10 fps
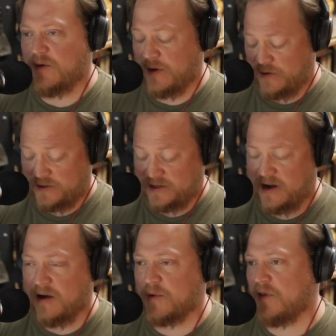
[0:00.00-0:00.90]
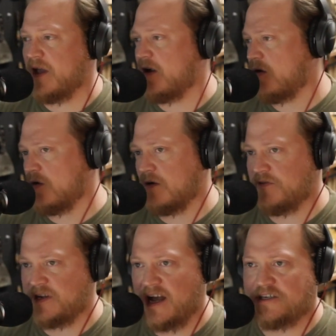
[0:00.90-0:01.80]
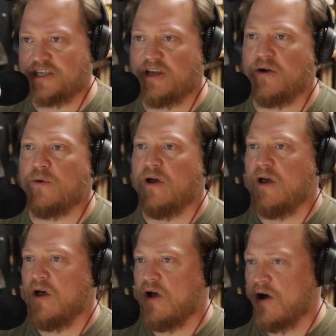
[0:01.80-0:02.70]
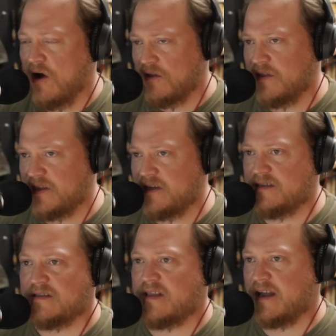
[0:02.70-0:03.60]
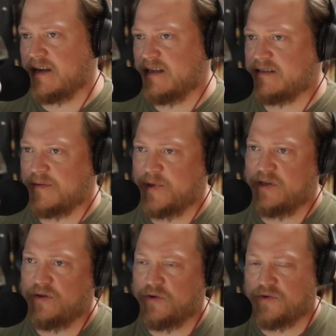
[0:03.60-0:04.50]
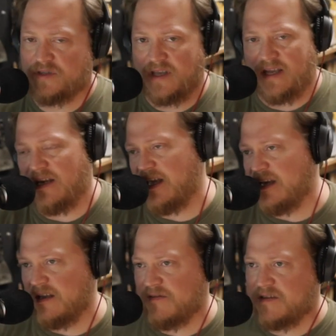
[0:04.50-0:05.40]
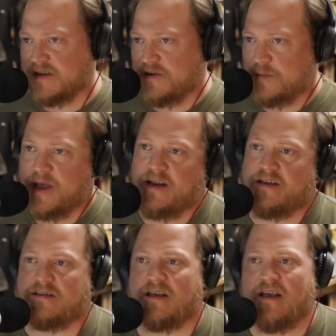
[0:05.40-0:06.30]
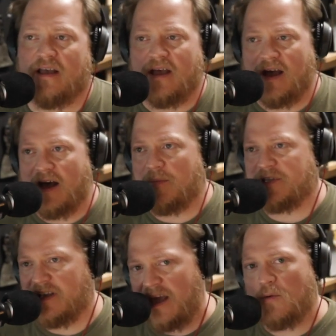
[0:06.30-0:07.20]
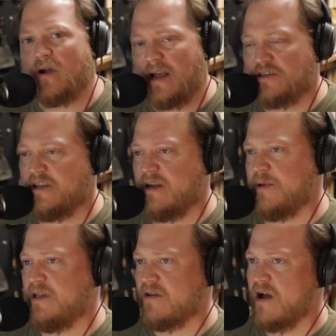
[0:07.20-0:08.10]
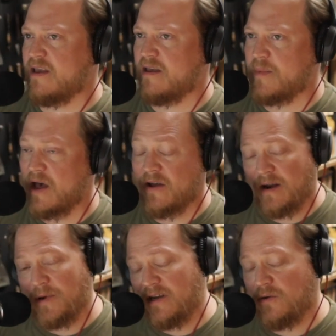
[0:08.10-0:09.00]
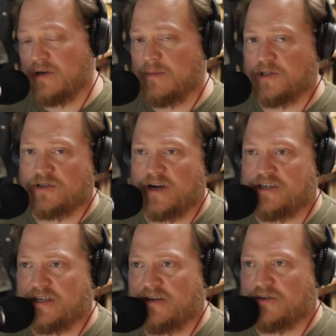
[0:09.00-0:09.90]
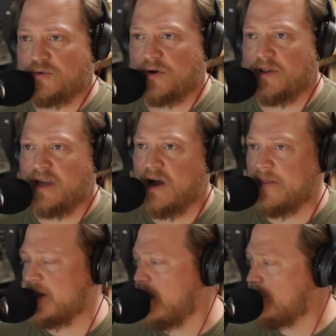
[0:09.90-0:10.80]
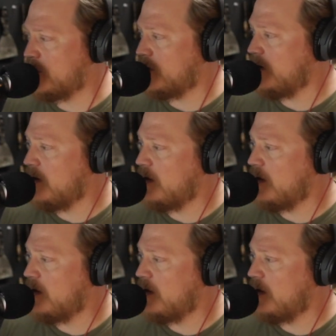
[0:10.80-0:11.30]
whether it's an umber layer or a verdaccio. All of these techniques can be used in any of these underpaintings. But today we're actually going to be talking about, and I'm going to do a demonstration here shortly on the umber